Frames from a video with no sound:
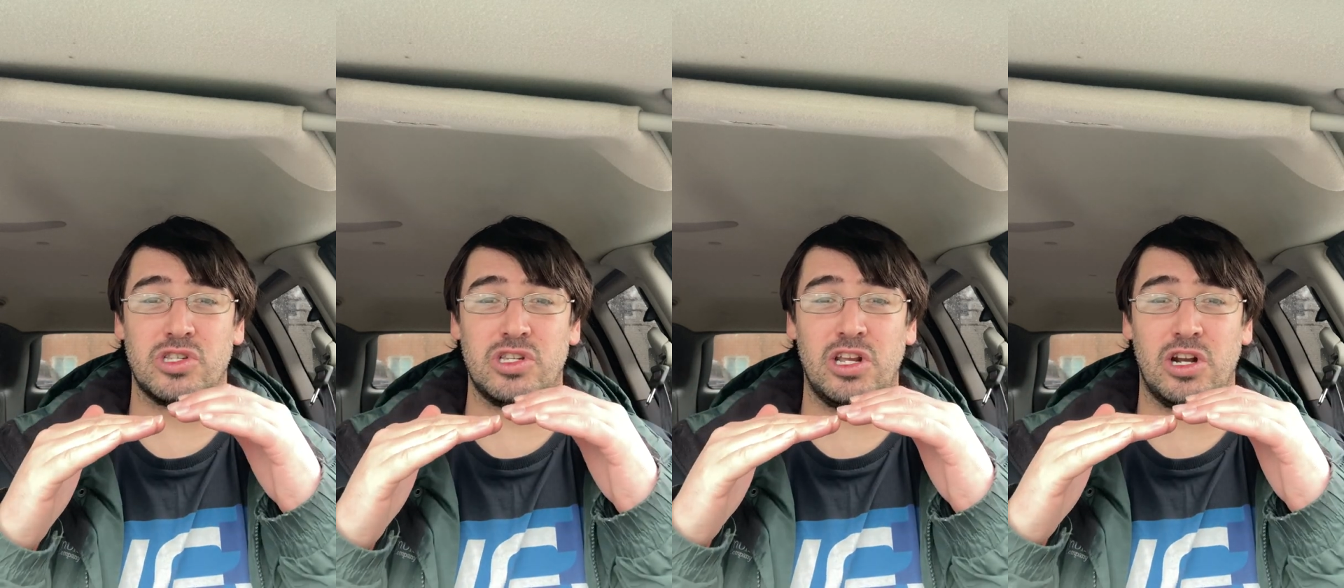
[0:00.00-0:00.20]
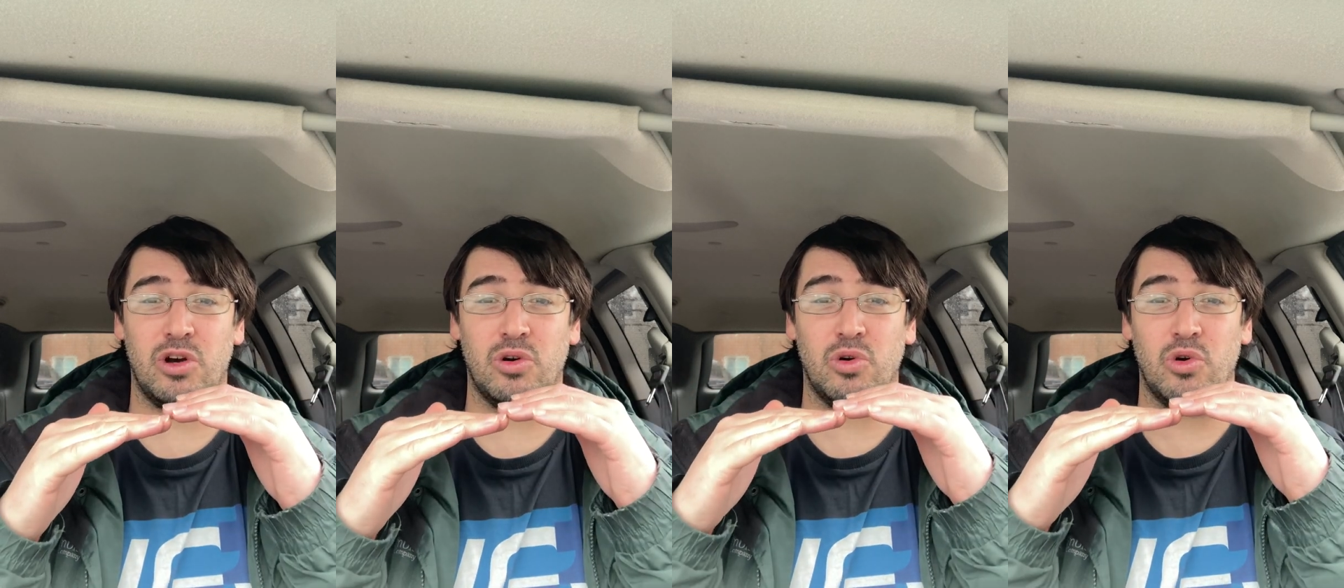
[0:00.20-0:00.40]

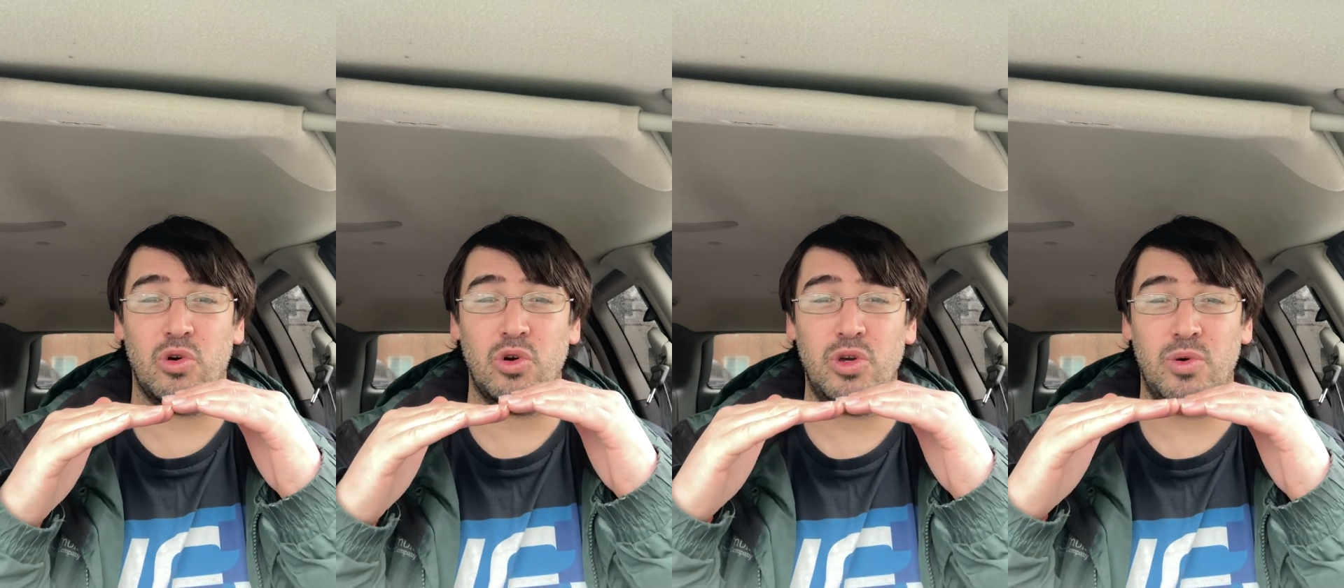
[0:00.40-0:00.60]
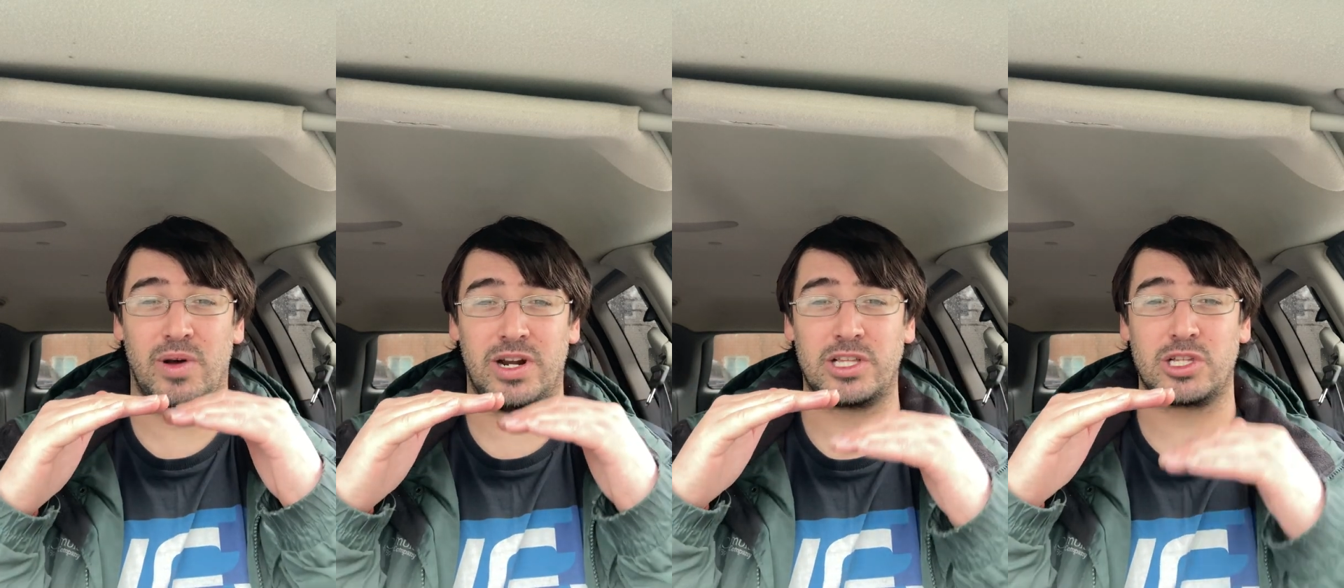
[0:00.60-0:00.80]
who
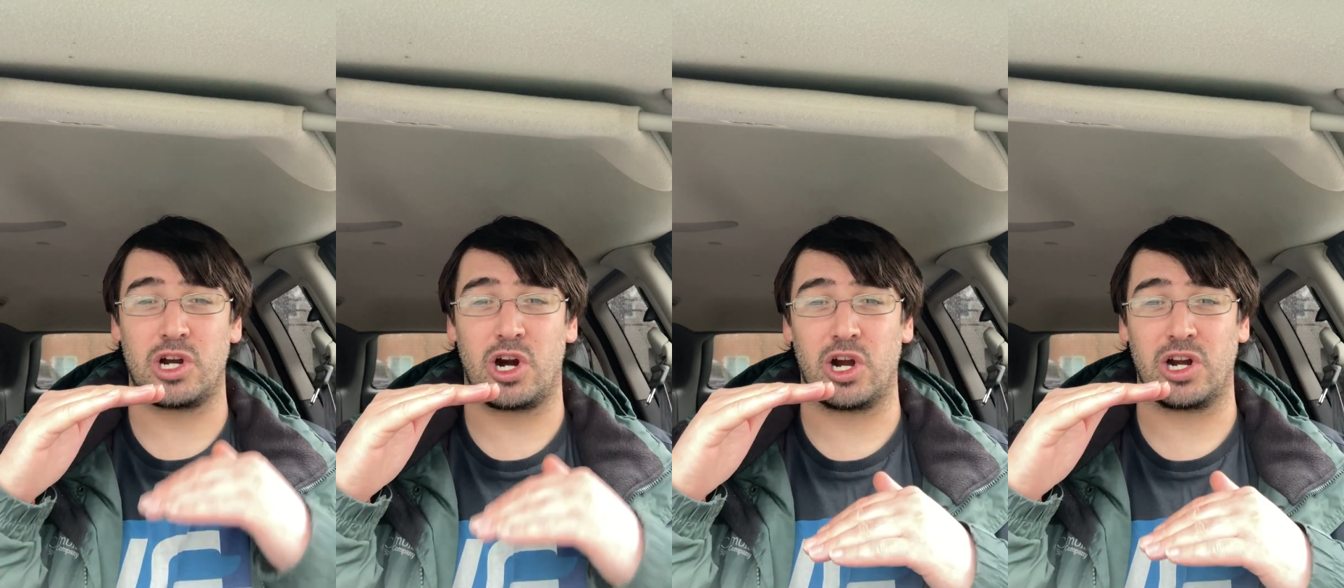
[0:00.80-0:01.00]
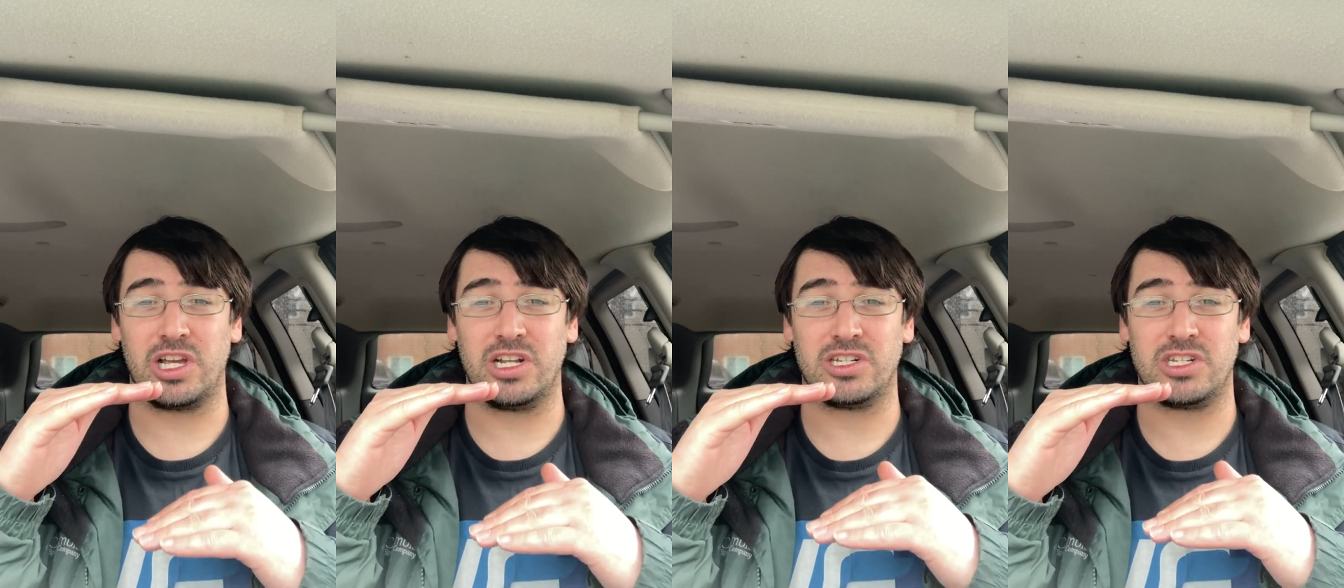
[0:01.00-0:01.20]
you want to
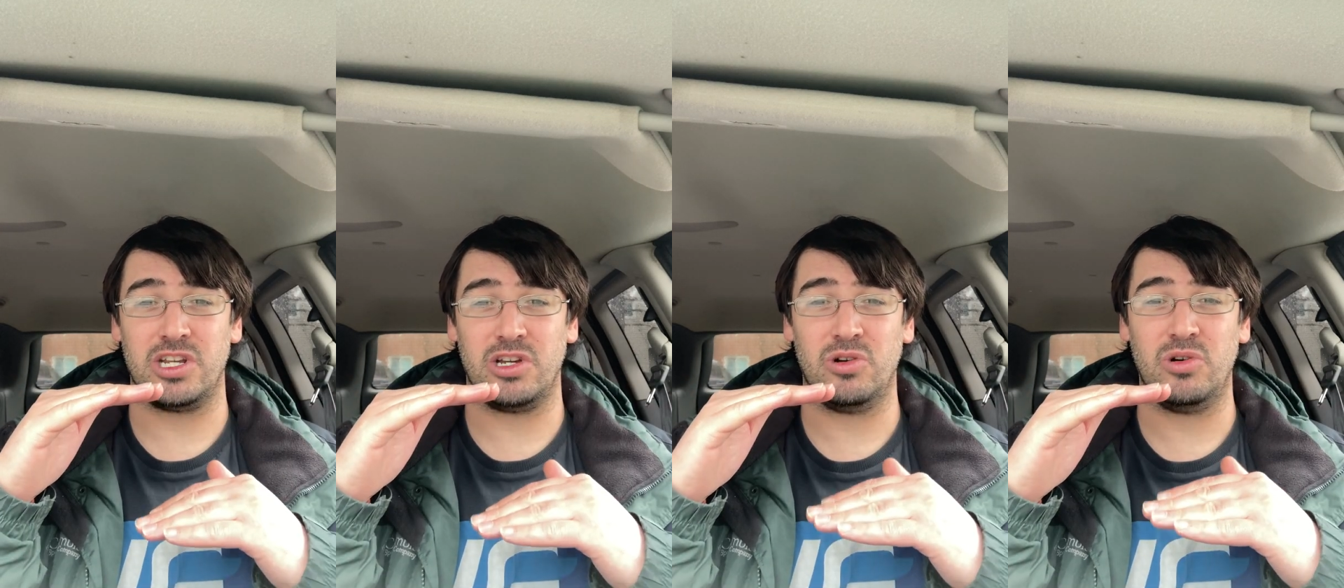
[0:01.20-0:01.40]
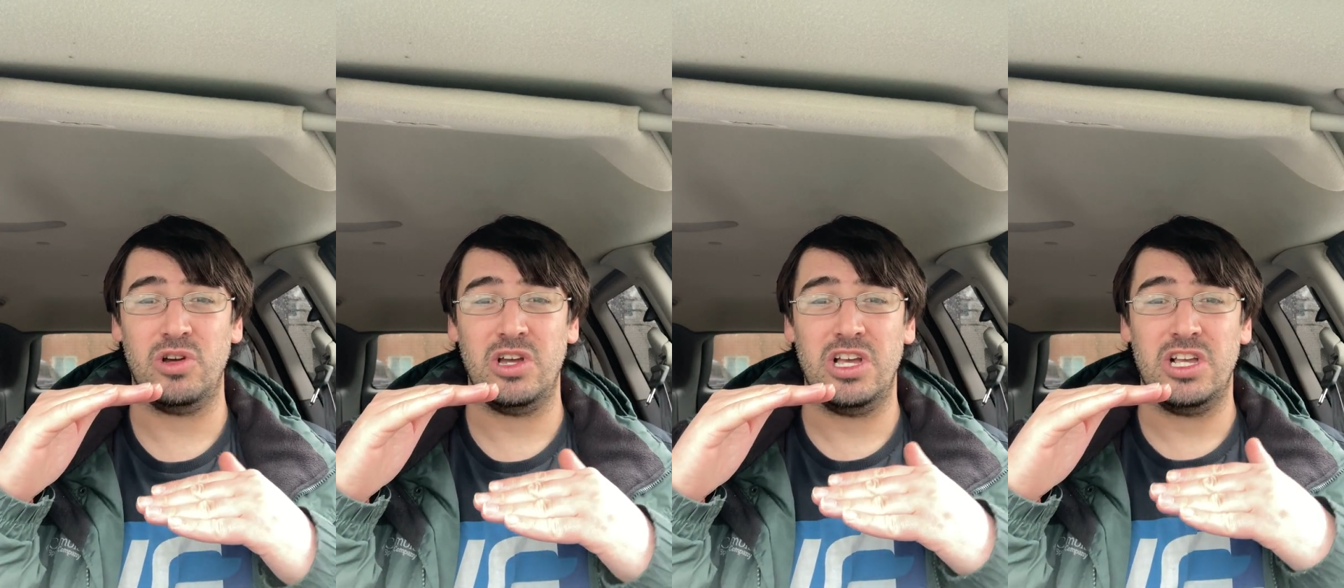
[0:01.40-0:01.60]
target
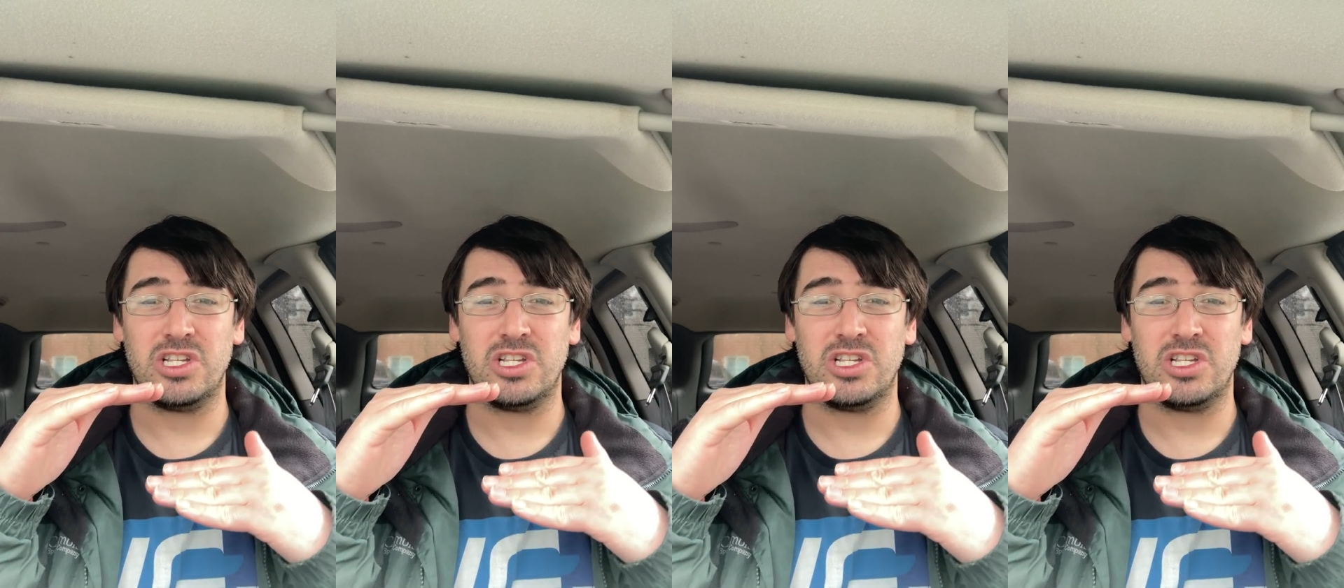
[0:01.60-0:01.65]
to.